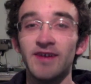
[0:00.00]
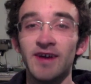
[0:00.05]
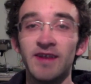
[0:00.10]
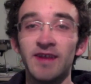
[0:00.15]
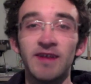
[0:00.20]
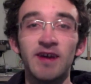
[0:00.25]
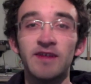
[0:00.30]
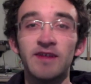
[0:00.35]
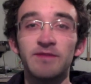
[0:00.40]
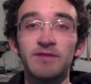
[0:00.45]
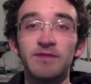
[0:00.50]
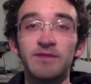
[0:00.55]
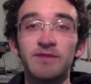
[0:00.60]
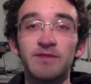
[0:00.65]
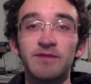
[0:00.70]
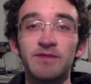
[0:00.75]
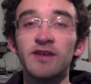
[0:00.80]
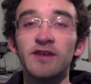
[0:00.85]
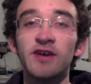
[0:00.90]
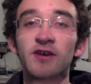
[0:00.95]
That's
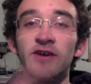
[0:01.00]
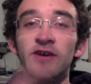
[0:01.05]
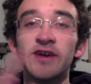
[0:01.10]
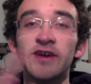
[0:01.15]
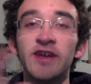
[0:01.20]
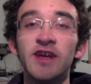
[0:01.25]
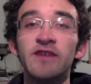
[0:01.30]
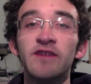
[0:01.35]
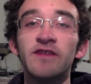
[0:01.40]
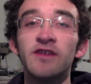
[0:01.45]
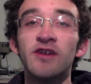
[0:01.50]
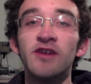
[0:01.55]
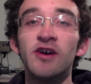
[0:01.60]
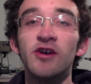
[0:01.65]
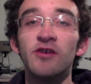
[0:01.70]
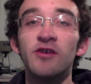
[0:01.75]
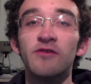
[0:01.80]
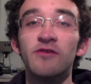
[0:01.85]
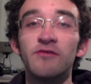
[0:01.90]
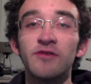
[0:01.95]
basically all you need to
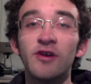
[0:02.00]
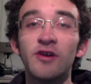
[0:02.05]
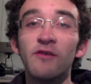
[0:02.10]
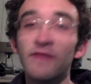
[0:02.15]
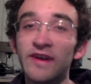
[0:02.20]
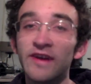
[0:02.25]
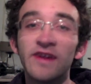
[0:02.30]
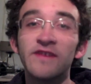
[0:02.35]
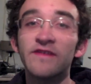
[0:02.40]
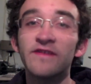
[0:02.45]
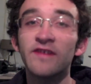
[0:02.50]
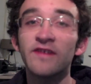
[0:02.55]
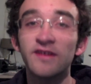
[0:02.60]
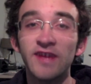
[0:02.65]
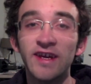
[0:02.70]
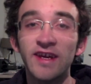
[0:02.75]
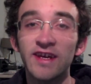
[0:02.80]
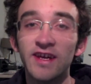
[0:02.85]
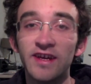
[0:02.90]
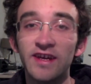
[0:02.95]
know going into
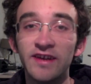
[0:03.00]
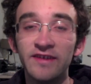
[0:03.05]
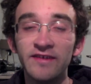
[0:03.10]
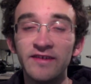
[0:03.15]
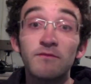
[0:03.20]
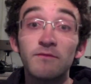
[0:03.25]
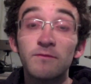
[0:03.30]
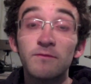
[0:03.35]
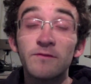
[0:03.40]
Lincoln.